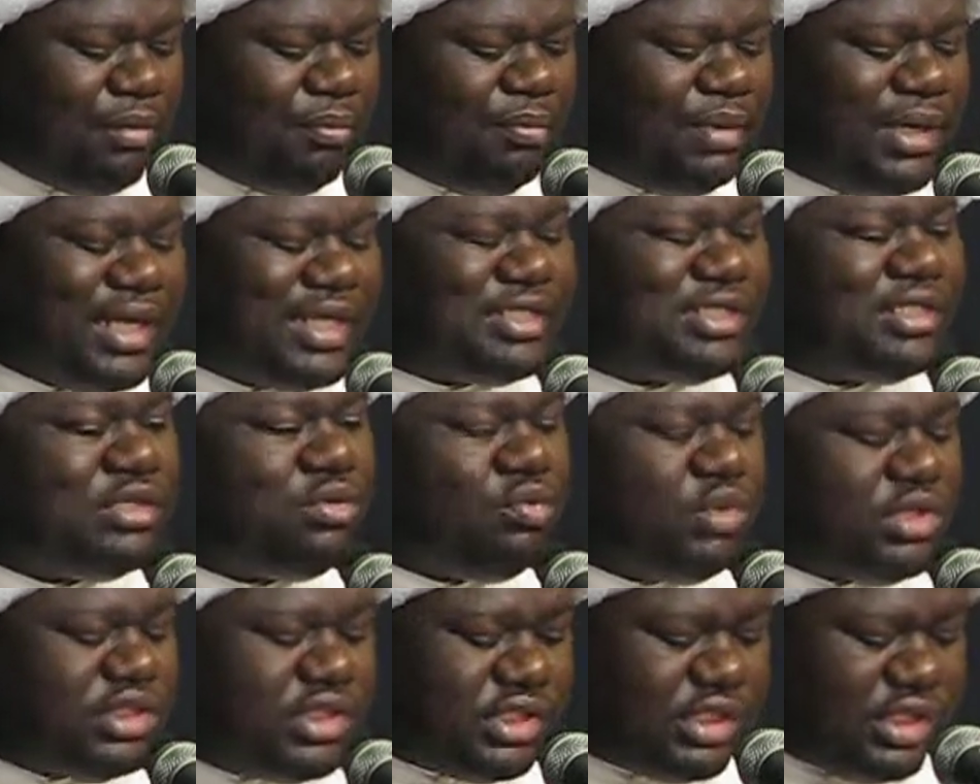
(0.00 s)

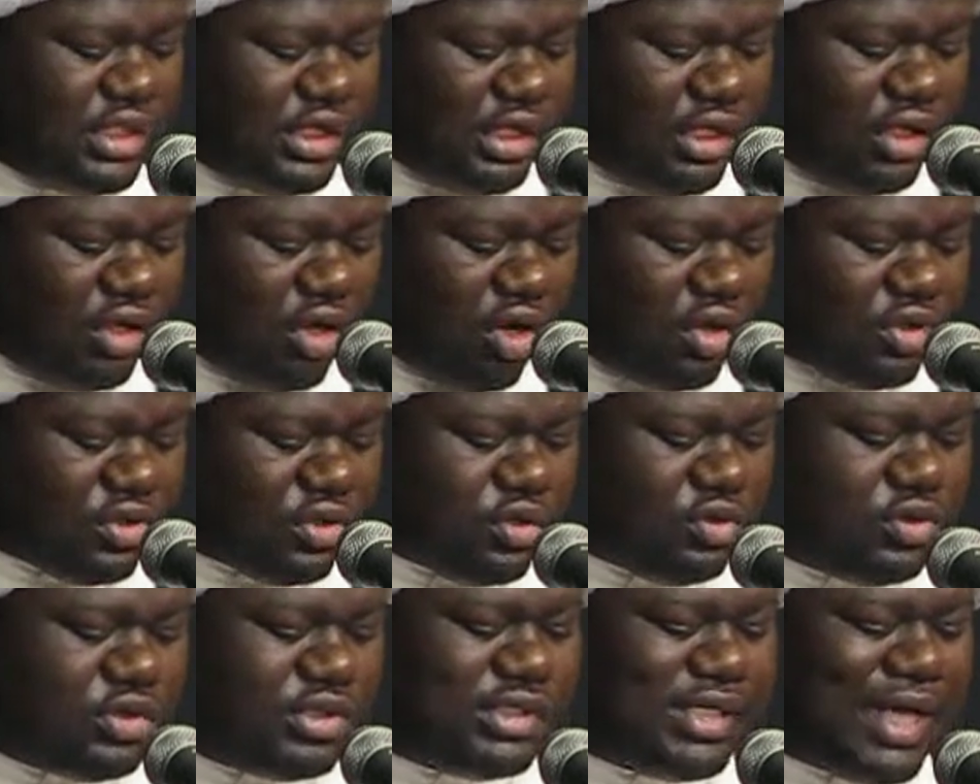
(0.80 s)
Blessed was she,
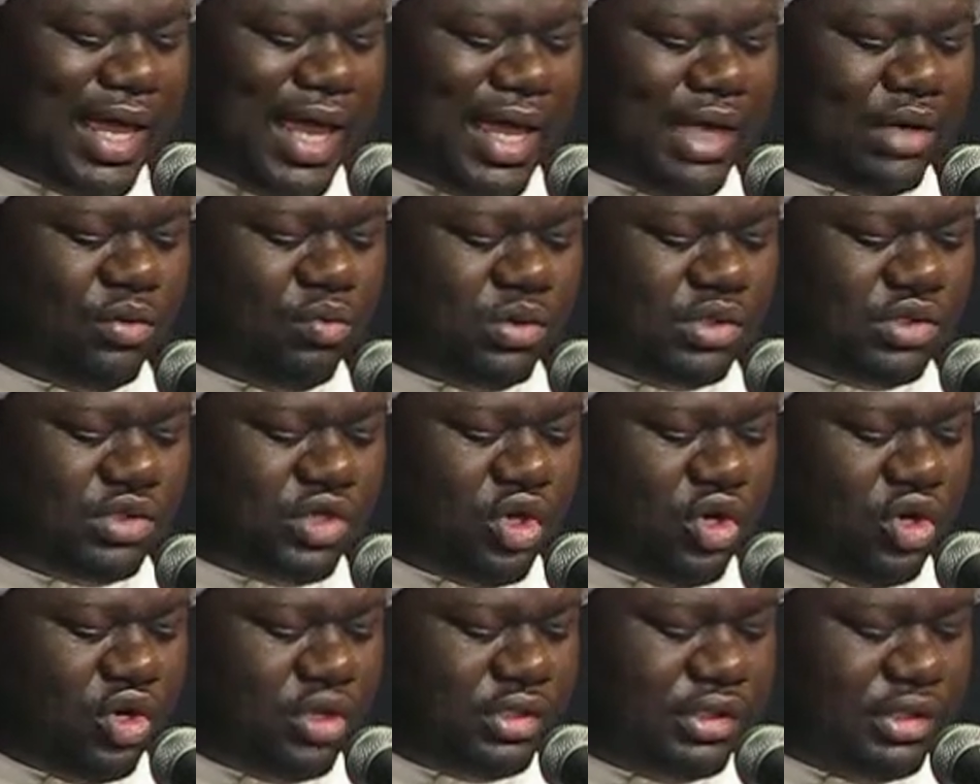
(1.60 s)
although sad was
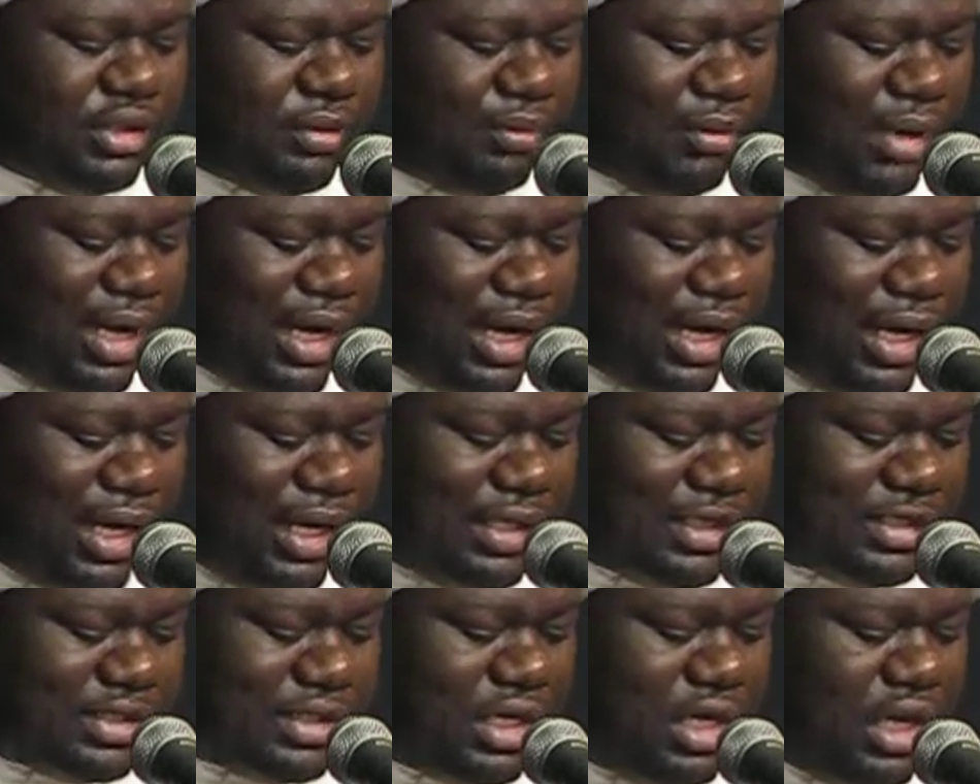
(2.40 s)
her
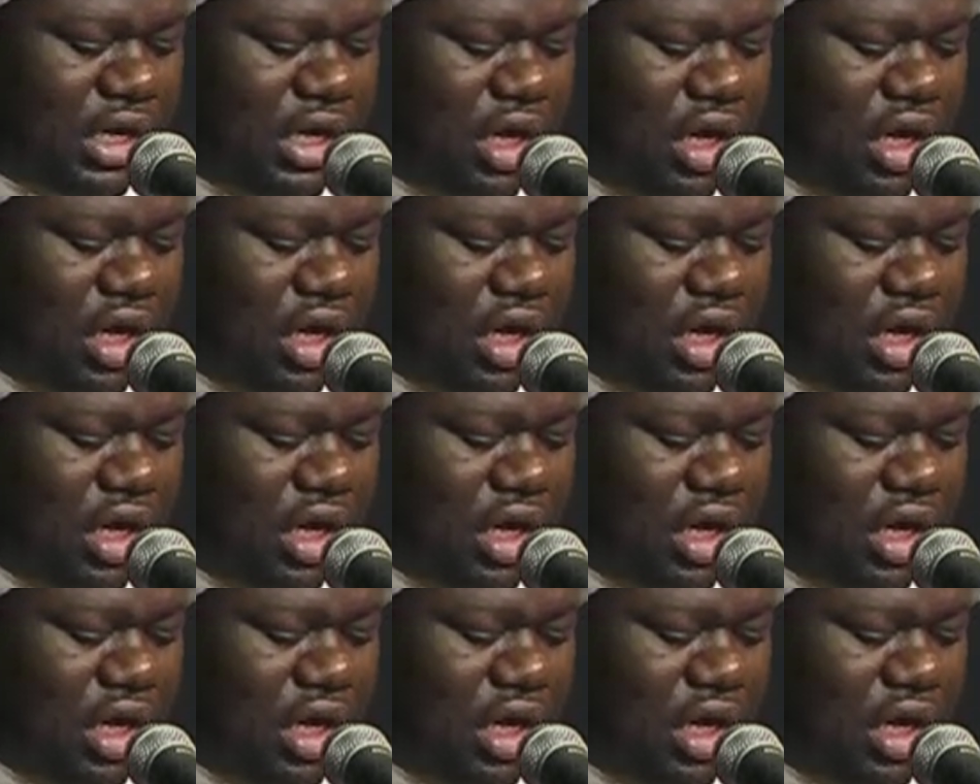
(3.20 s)
demise,